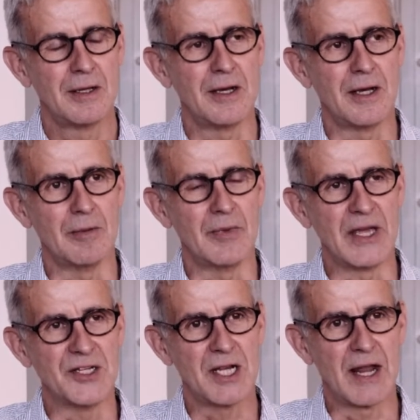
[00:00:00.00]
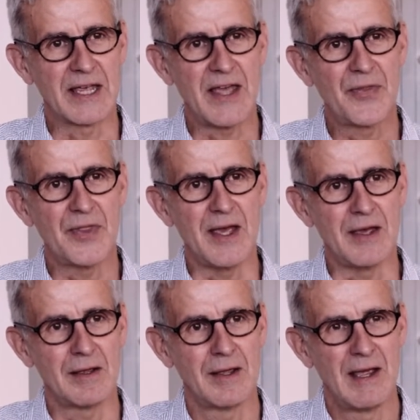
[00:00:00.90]
until I get
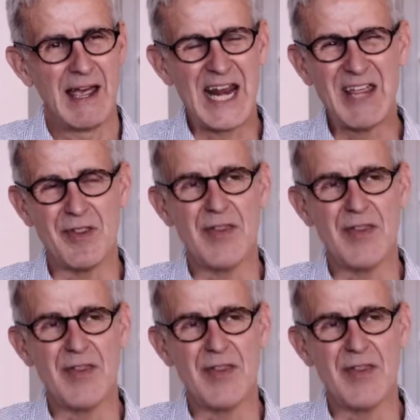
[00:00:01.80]
there. And even